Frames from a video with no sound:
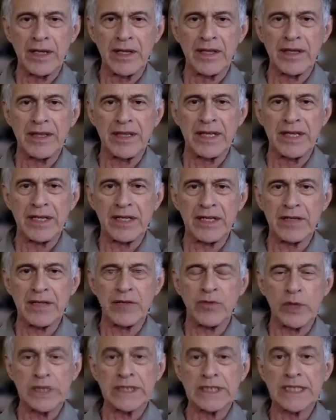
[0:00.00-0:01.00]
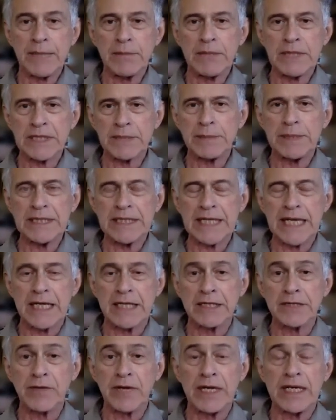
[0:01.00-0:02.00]
their voice. They must be
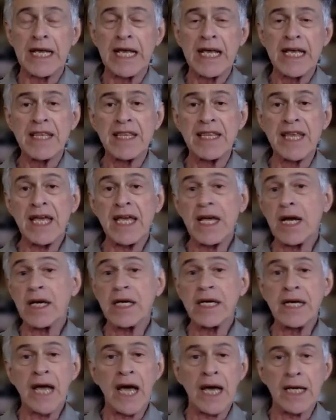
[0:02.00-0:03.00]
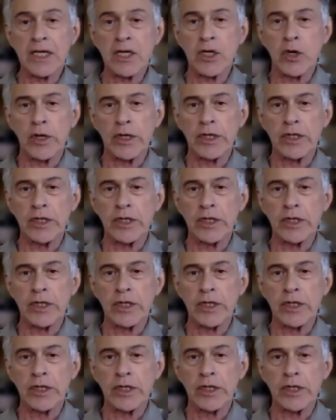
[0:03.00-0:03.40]
satisfied. They are not going to